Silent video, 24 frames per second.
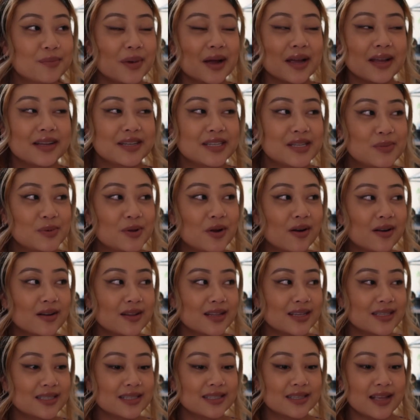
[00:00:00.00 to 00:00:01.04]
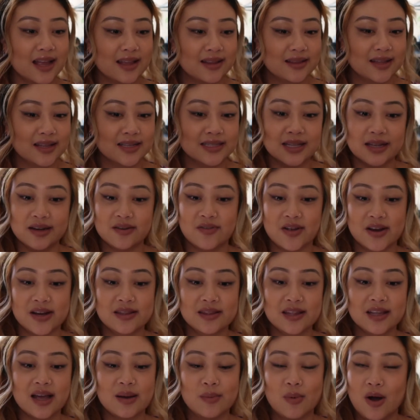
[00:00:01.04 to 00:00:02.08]
My T B R list is endless, and if
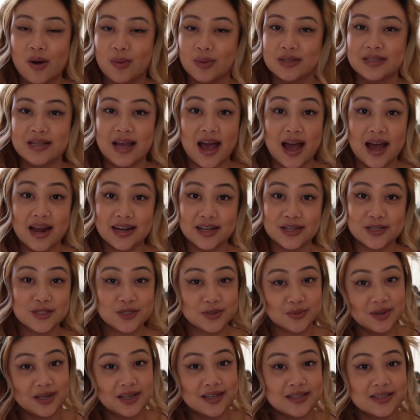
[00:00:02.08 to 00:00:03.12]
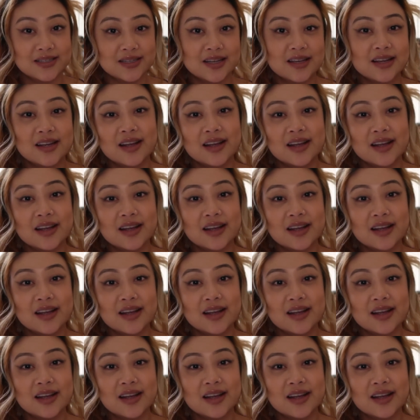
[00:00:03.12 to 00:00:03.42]
anything, I'm always adding to it.